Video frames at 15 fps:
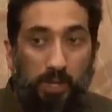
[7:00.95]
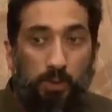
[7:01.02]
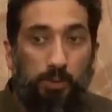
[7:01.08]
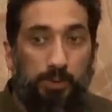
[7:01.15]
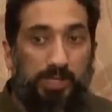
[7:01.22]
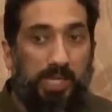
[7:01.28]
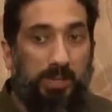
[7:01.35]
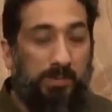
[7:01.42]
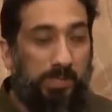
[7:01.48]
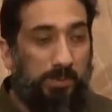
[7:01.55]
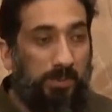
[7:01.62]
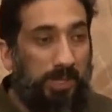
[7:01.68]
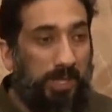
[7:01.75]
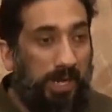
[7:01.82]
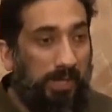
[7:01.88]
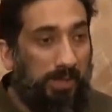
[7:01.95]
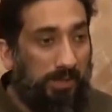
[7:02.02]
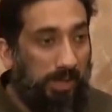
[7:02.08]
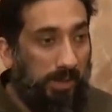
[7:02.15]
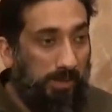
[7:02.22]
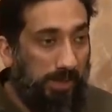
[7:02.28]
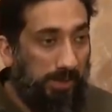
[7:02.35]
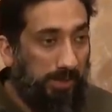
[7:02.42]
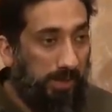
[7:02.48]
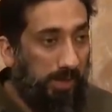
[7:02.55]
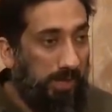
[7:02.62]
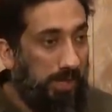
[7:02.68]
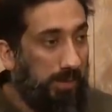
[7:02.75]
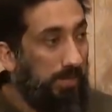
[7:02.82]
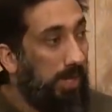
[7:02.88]
who say Bismillah ar-Rahman
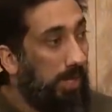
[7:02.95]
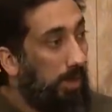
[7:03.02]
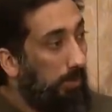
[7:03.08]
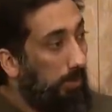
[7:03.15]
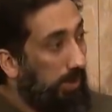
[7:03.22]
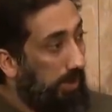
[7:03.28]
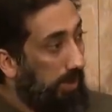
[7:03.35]
ar-Rahim with